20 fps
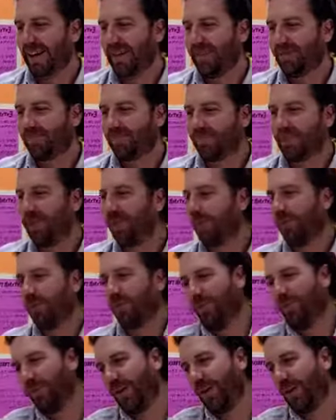So
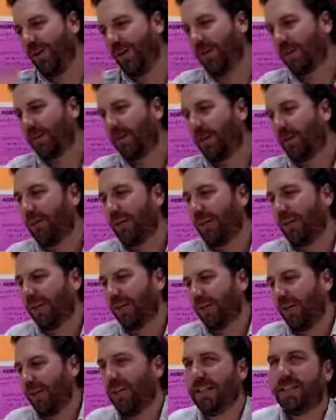another quick question,
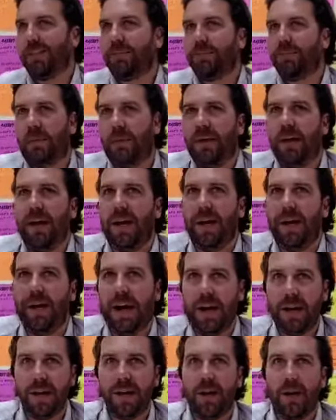and this
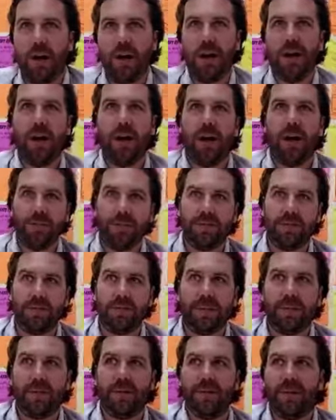I'll definitely
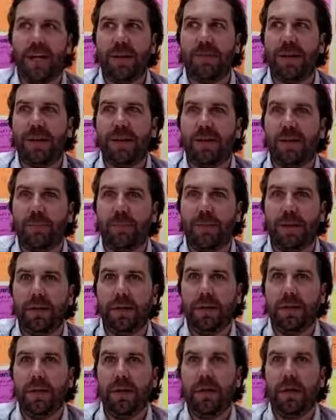be able to chime in here, but
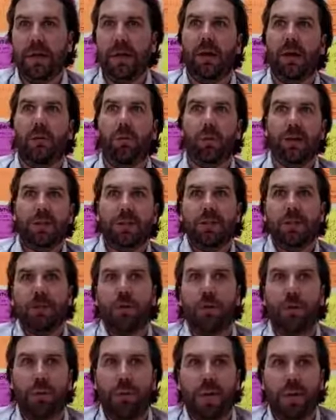what's your
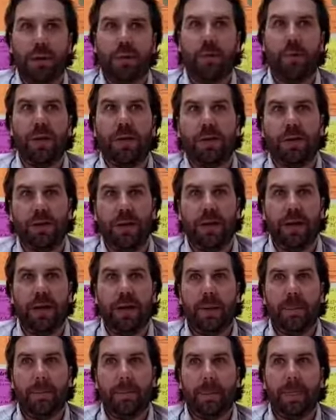
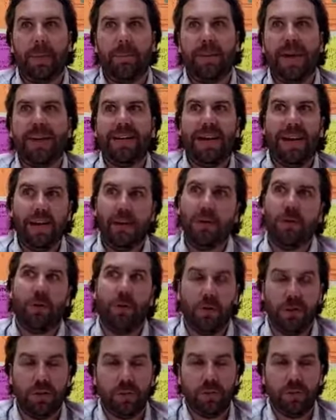by the end of the
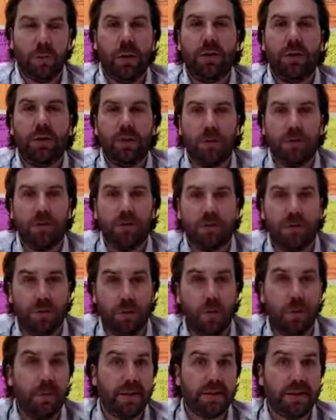course? So our courses are
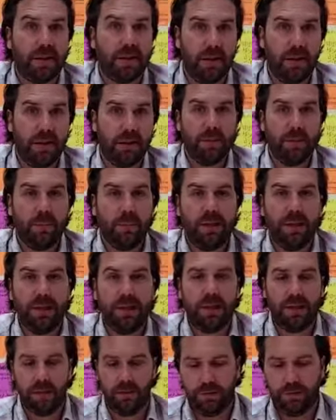4 months long.
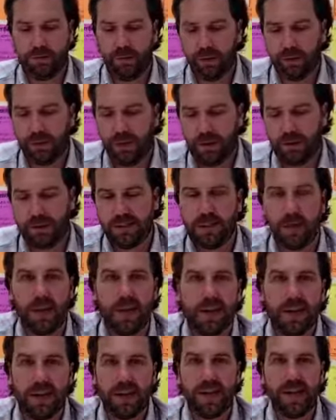The first month is
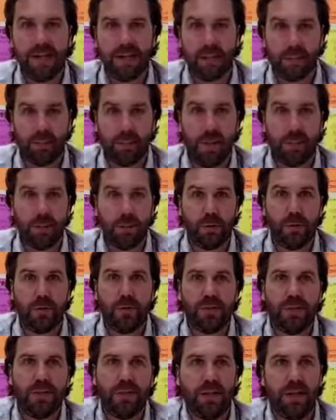online; it's a prep course,